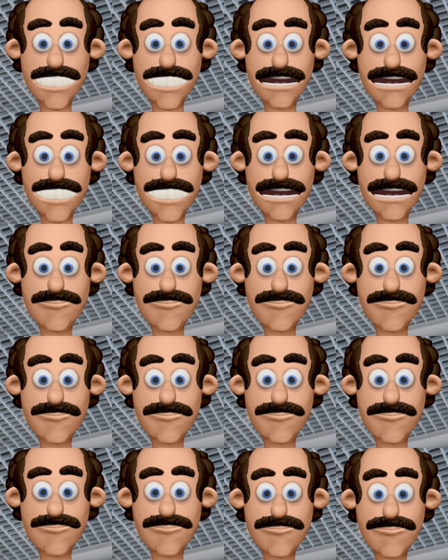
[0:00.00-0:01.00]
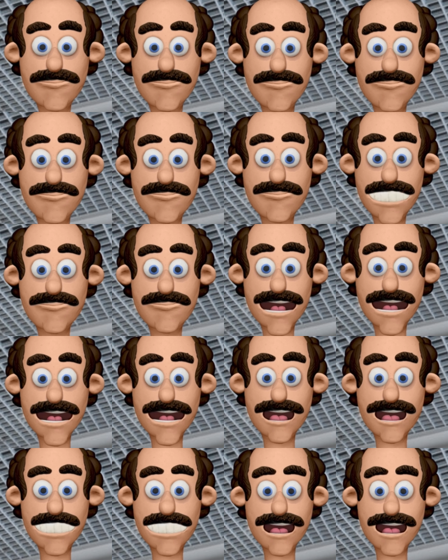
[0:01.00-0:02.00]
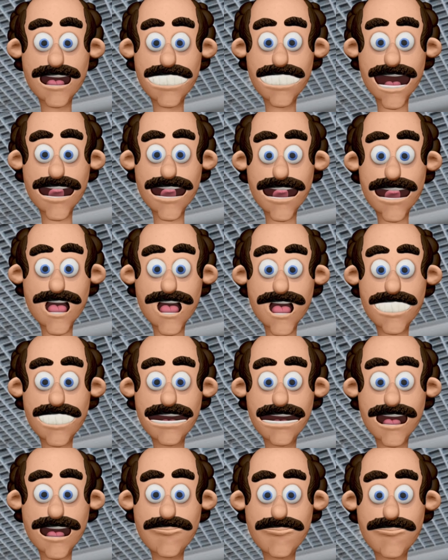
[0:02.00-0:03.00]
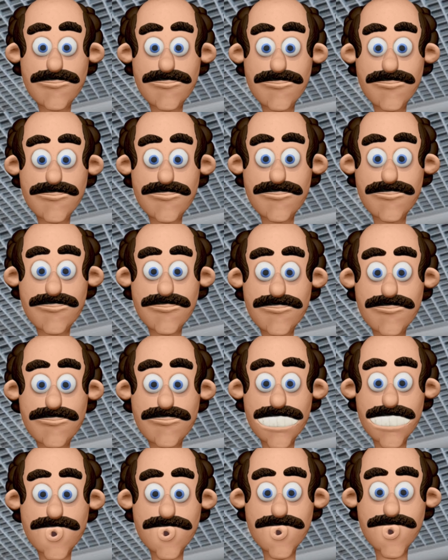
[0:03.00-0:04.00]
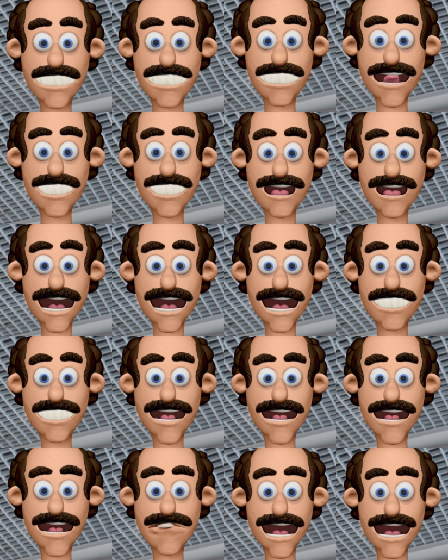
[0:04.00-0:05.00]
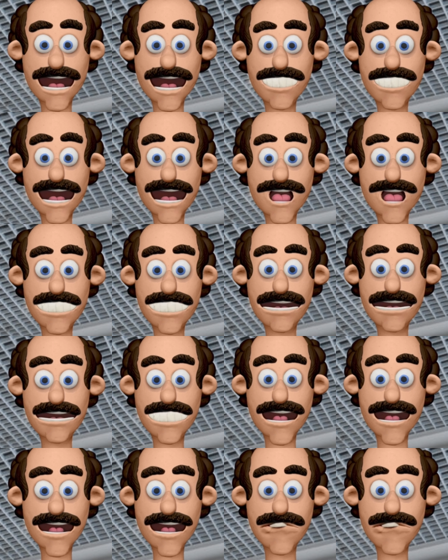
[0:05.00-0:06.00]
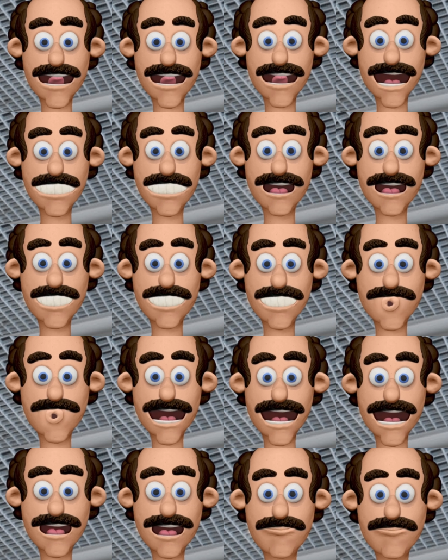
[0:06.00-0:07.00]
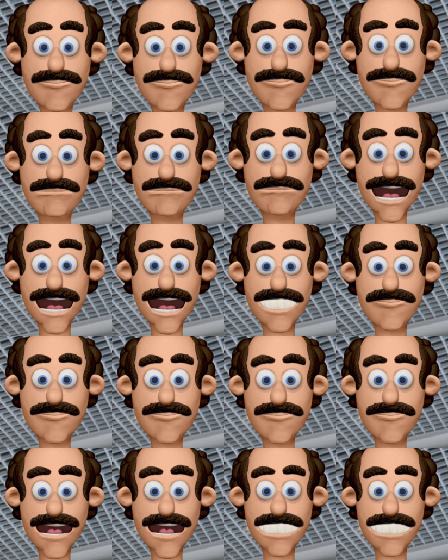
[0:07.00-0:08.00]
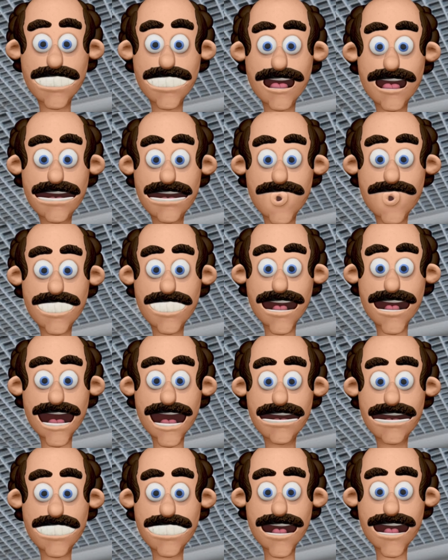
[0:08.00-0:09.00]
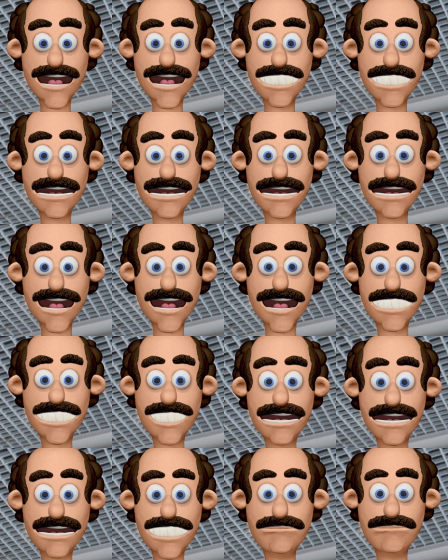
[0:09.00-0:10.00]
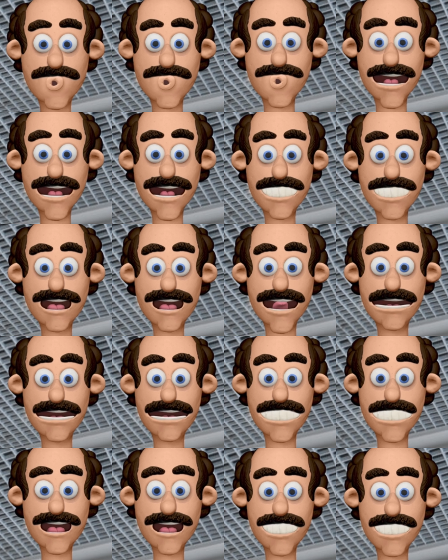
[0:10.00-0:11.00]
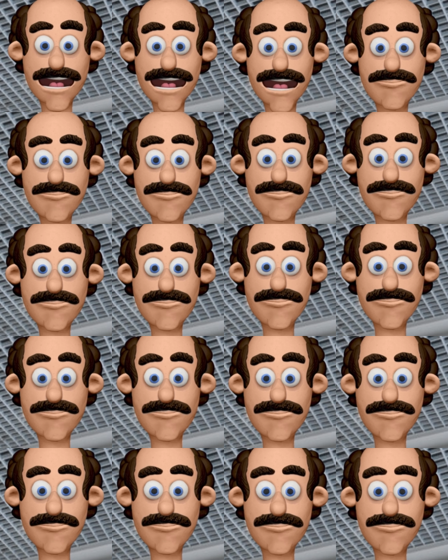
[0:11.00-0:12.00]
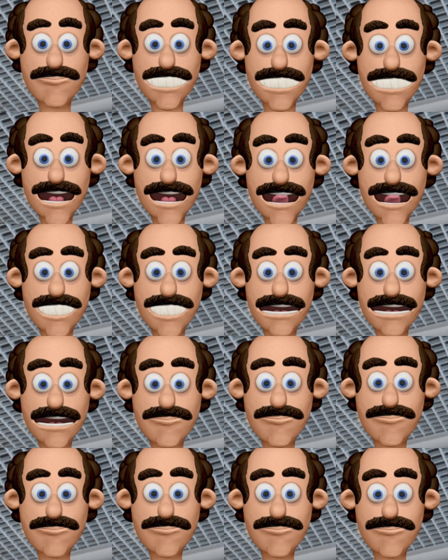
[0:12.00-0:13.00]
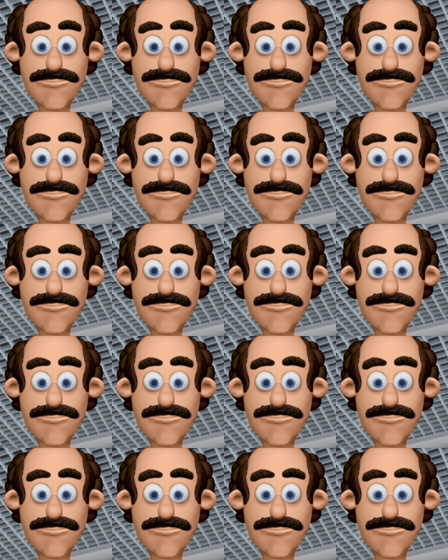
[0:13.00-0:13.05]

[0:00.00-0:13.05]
18. Wire or cable locator. Useful for identifying the location of electrical wires, pipes, or other utilities in the ceiling space before drilling or cutting. 19.